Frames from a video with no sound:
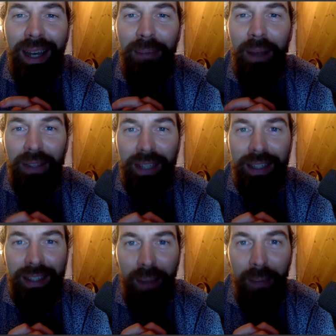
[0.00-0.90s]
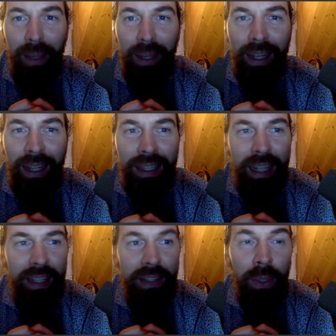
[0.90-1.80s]
about this topic, and
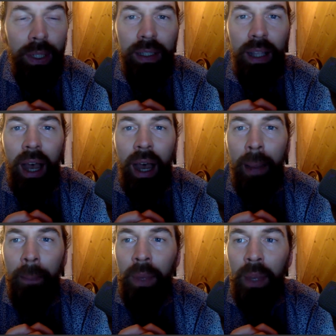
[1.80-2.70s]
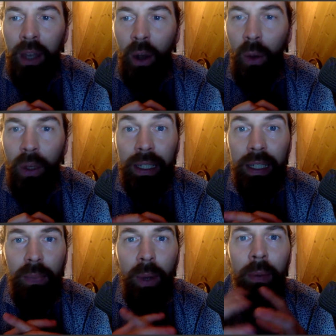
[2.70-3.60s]
that's the reason I'm holding
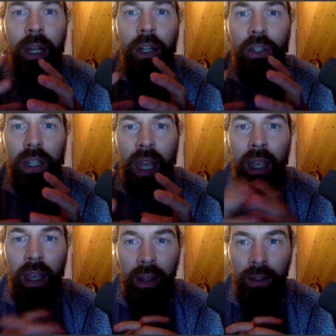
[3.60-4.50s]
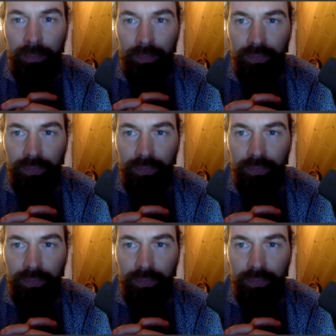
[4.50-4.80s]
this webinar today. And